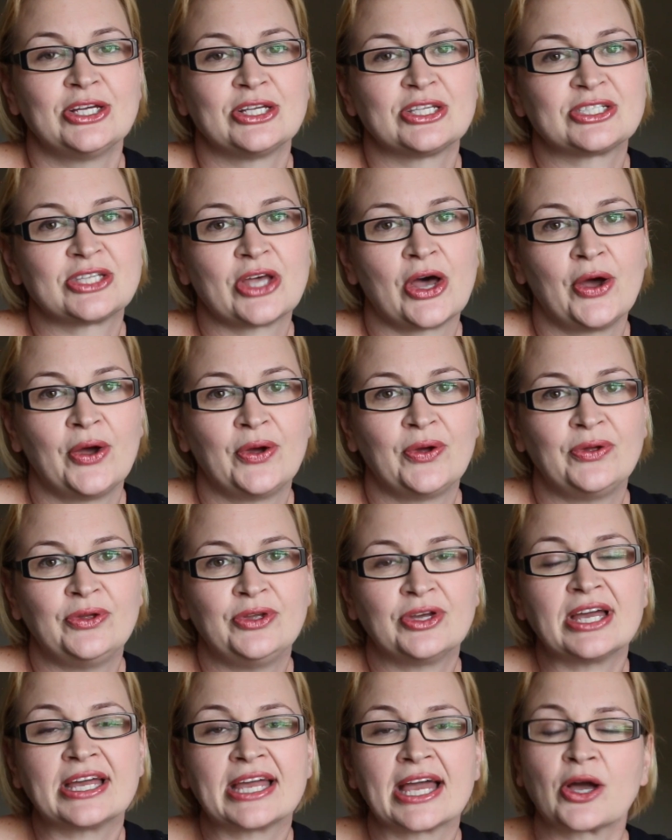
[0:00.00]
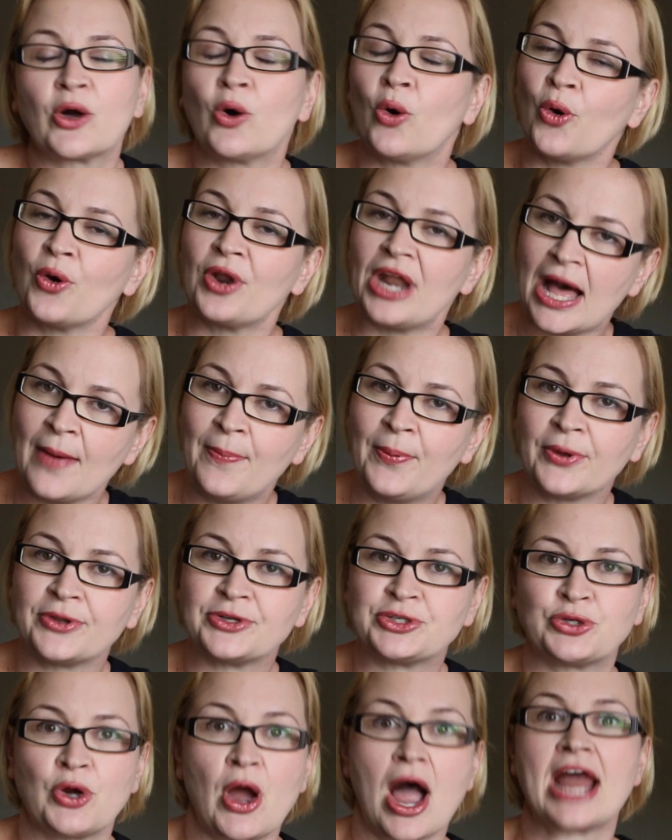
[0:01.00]
So you can get caught up
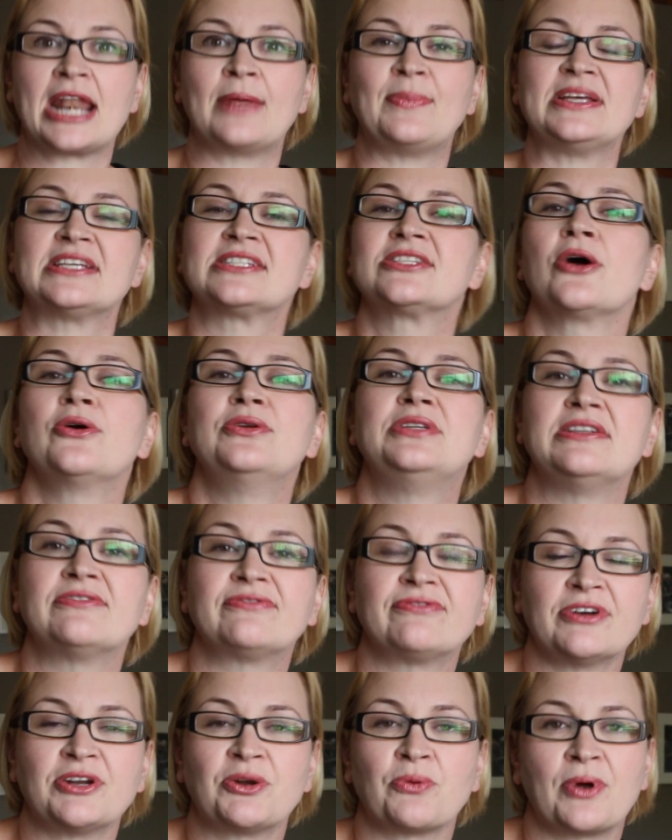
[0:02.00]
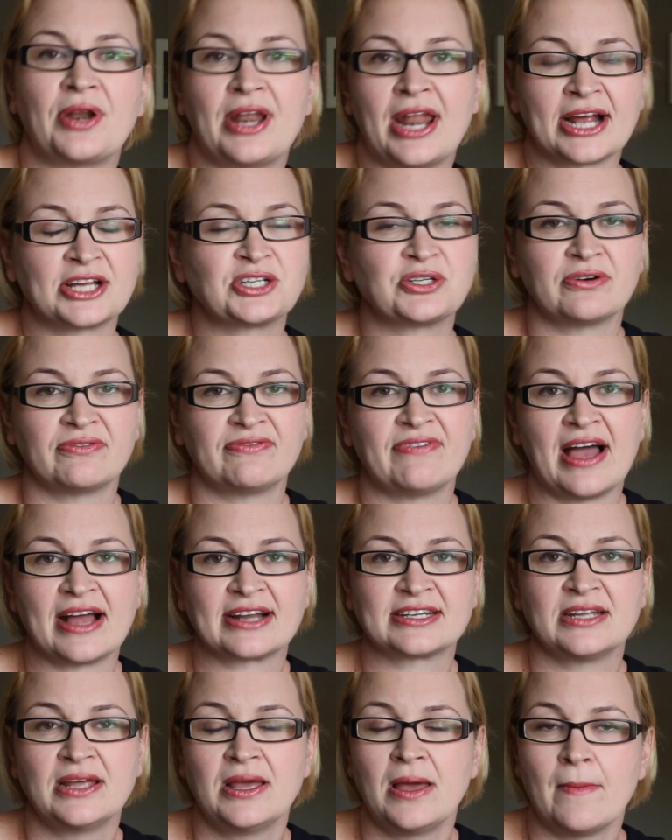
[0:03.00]
on trying to be so different, when in actual
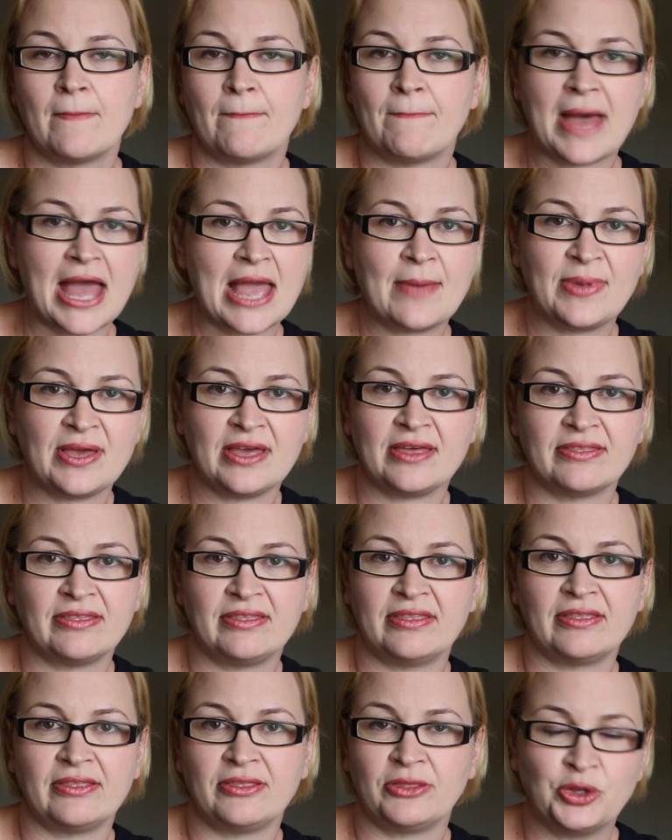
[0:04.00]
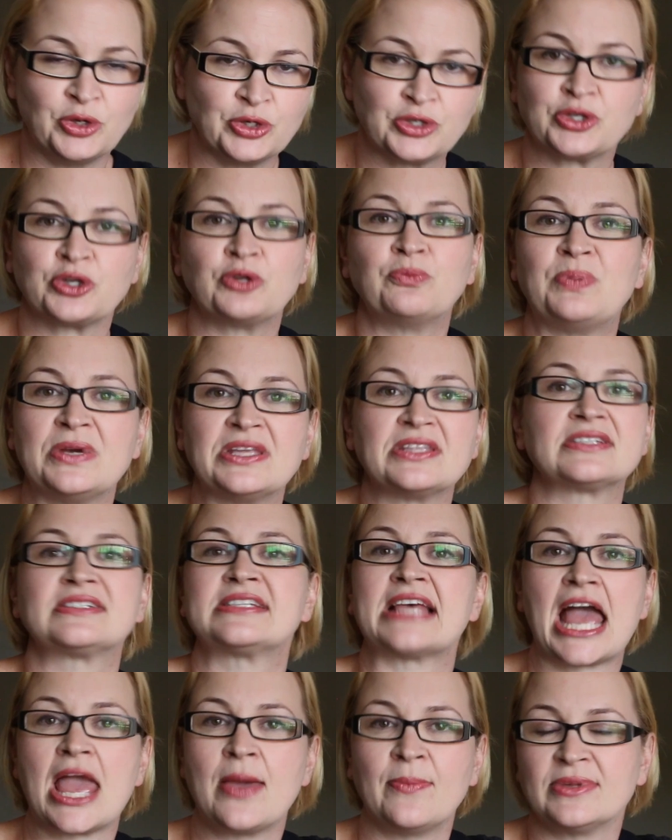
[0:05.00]
fact, maybe you should be the
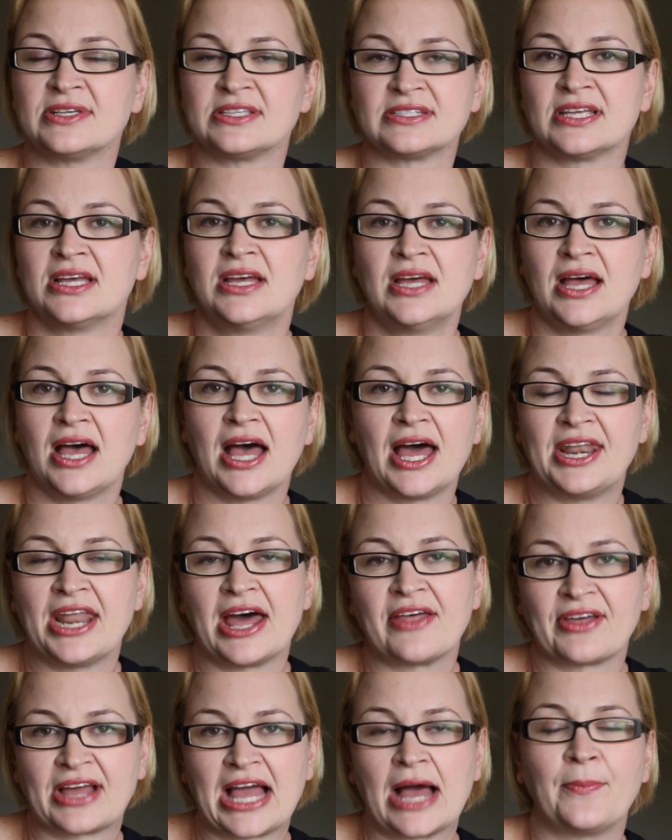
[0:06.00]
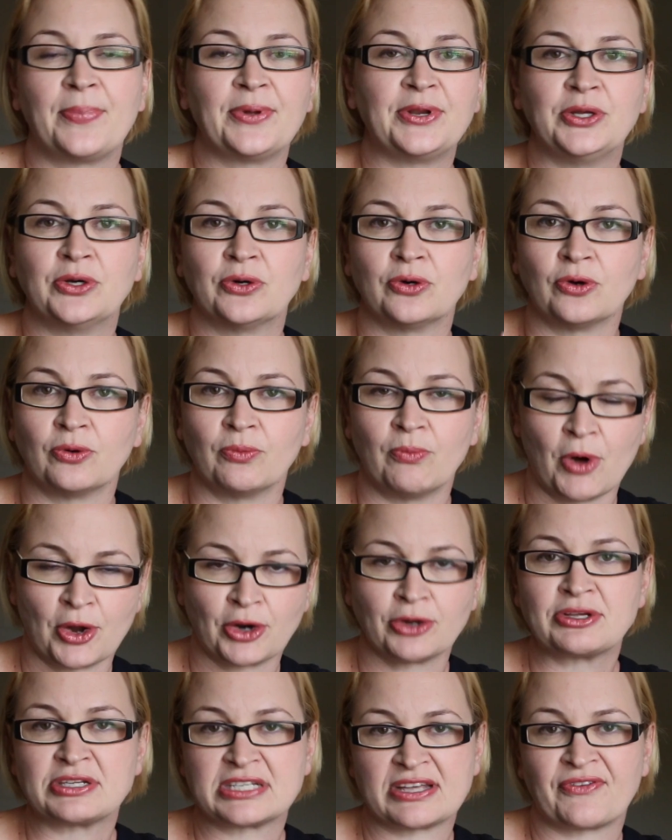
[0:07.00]
same as another company, or
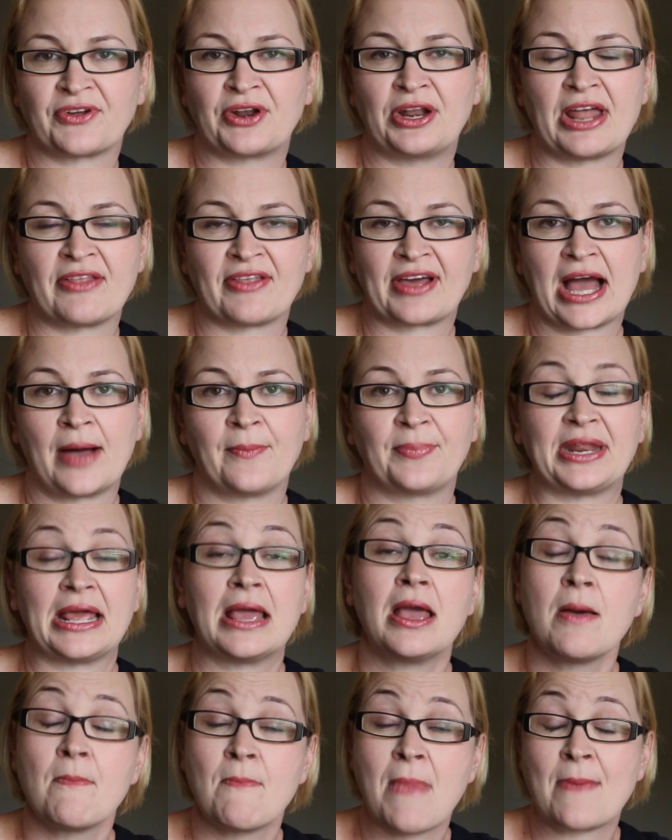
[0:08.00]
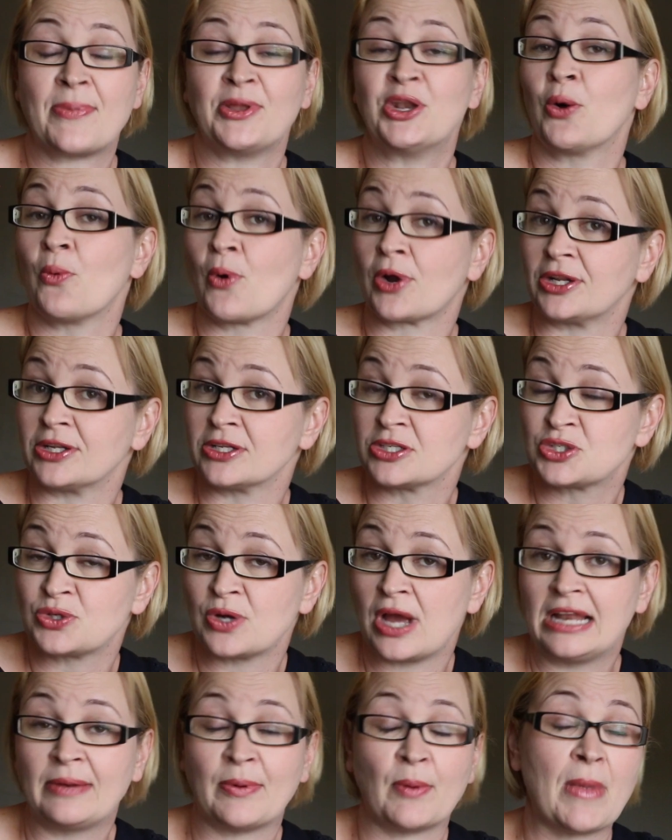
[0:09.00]
model yourself on another company. Maybe not one in
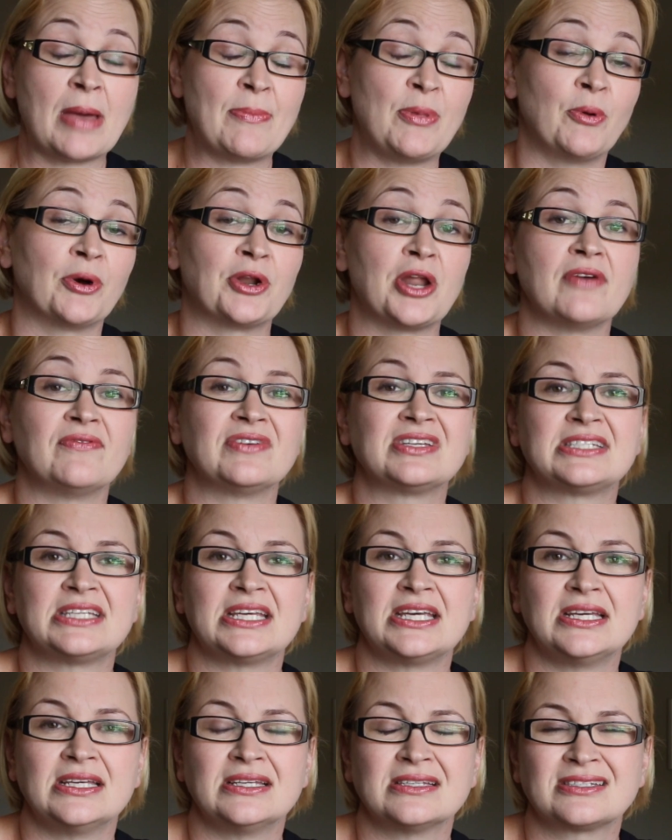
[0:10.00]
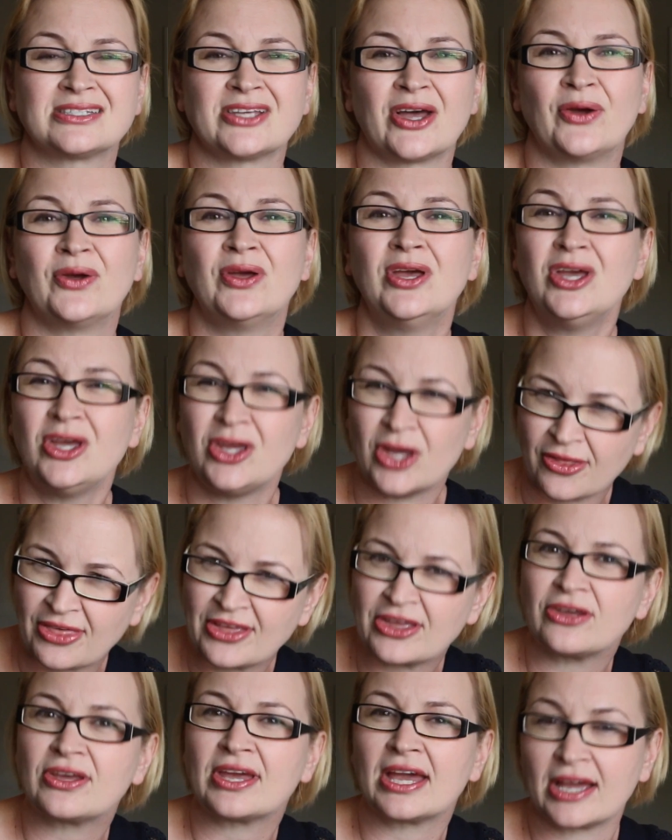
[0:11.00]
Australia, but maybe one overseas. So I
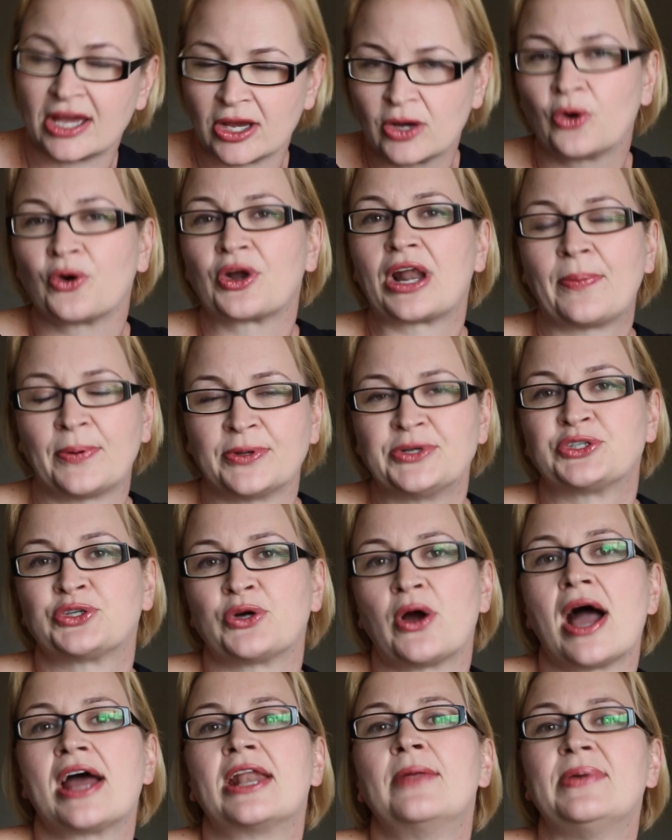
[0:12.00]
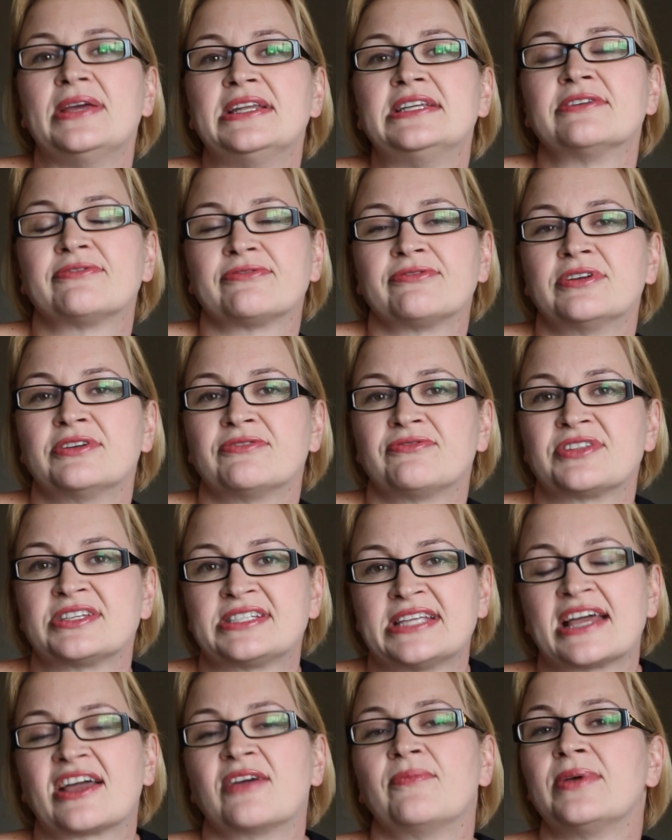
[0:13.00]
think you can get caught up on trying to be different for
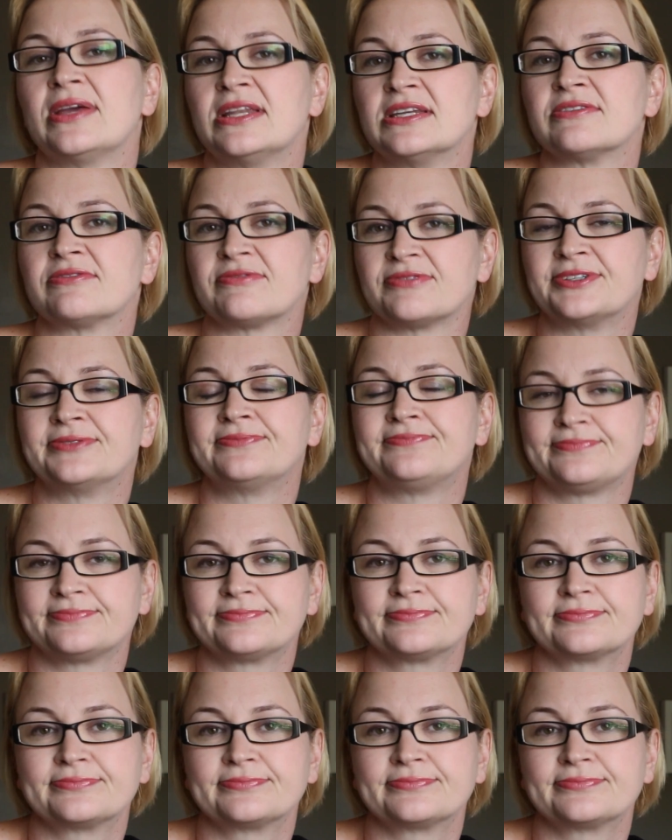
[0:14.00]
the sake of being different.